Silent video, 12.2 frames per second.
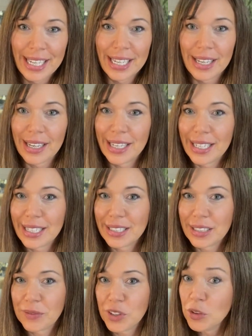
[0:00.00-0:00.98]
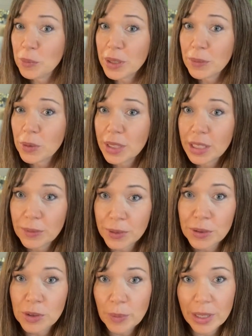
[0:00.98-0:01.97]
And if you've been avoiding
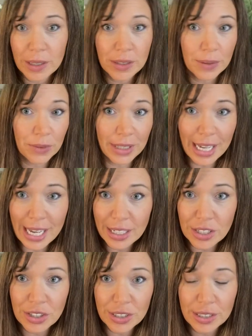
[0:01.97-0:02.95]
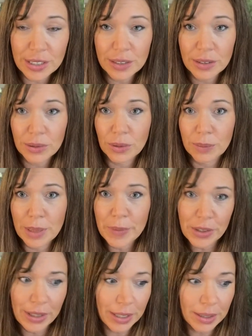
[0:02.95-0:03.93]
foods because of reactions, or
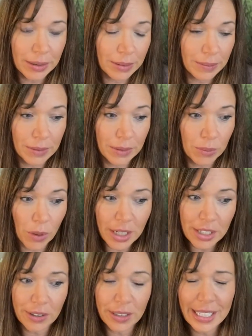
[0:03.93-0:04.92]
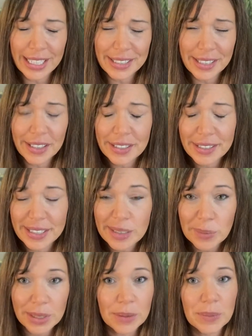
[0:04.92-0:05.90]
maybe you're worried you're going to get a ton of
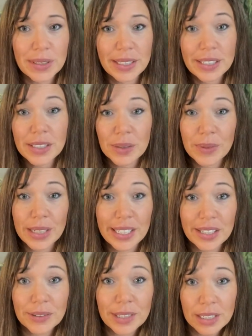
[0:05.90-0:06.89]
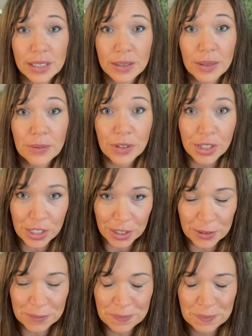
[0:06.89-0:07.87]
symptoms, then this video is for
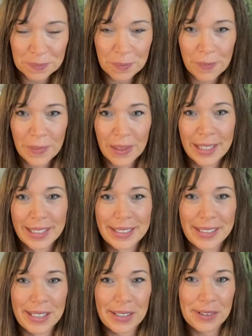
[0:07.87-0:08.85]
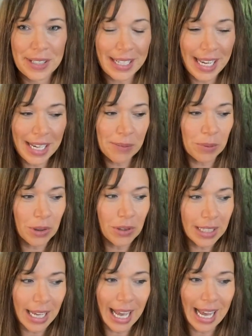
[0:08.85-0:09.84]
you. So today we're
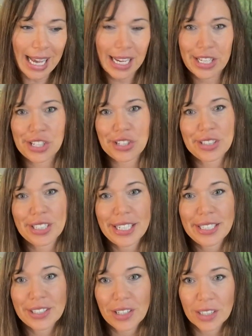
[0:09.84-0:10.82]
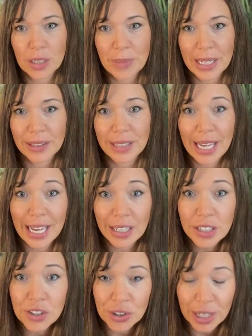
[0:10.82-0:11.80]
going to actually talk about how
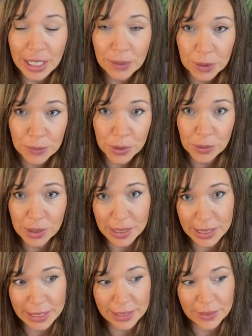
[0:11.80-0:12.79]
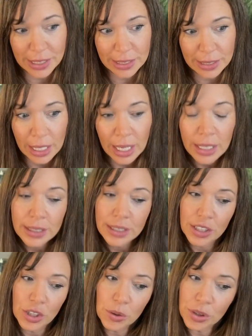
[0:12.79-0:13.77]
to train for food sensitivities
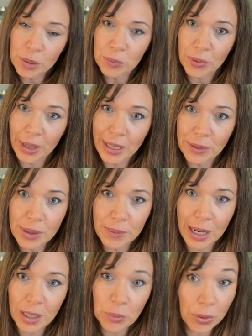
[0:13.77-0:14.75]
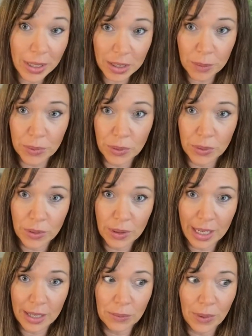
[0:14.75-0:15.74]
using brain rewiring principles
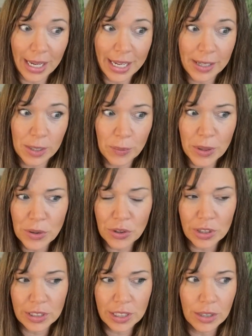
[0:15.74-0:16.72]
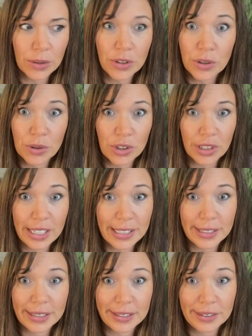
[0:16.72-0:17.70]
and why exposure alone usually
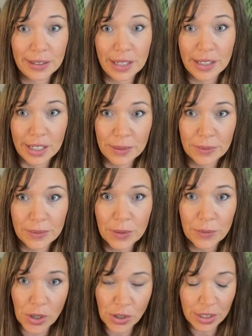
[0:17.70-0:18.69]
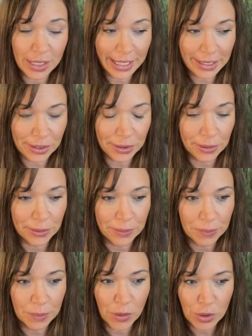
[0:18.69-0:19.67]
isn't enough. You first need
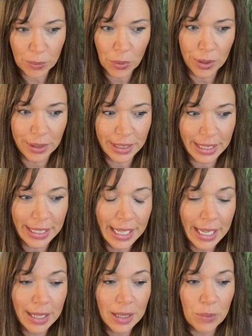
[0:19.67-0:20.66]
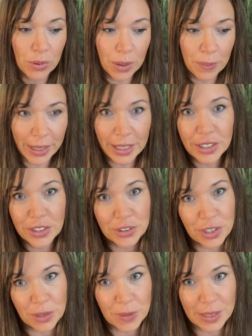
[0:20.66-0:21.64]
to, most importantly, prepare your
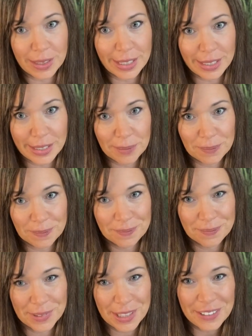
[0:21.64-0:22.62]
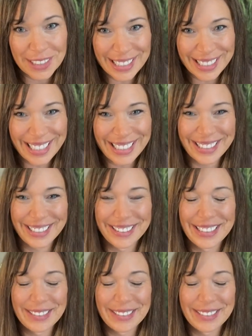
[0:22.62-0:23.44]
nervous system. So let's get into it.